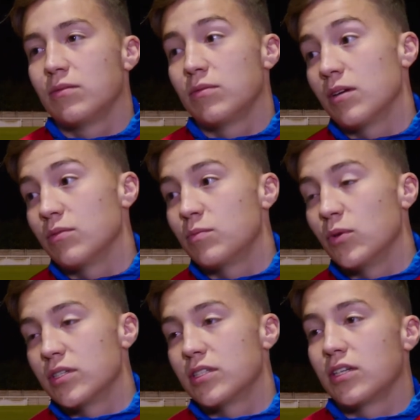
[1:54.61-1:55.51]
I was
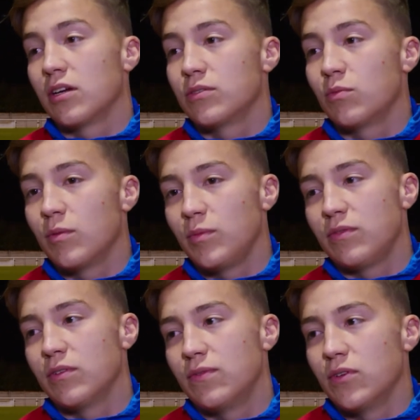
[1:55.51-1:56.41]
buzzing to go to Wembley
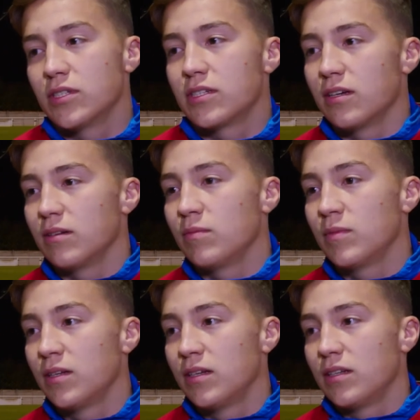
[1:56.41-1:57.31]
for the first time
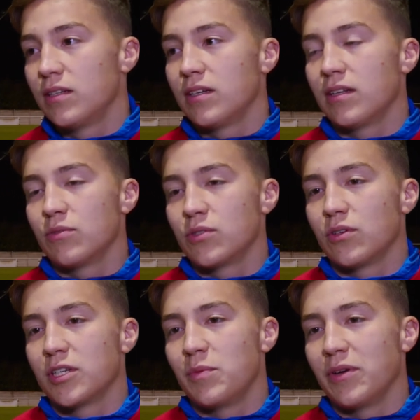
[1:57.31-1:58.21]
yeah, that was a
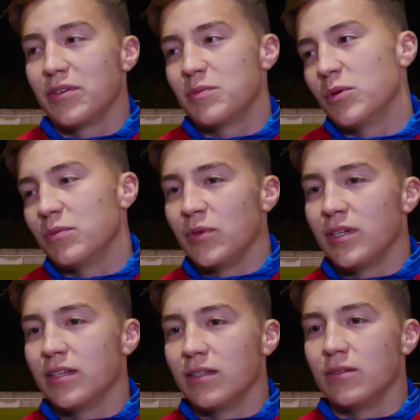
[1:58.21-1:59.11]
good experience, but we
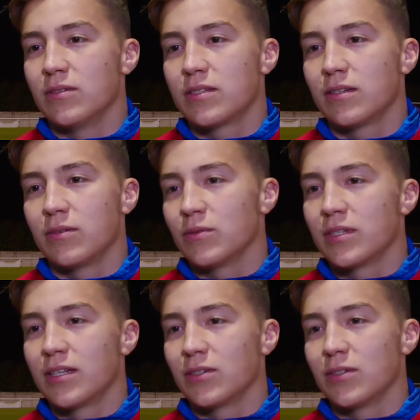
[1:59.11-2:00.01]
did lose, so it
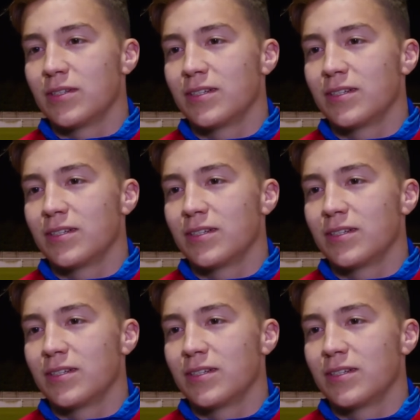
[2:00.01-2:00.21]
wasn't that good.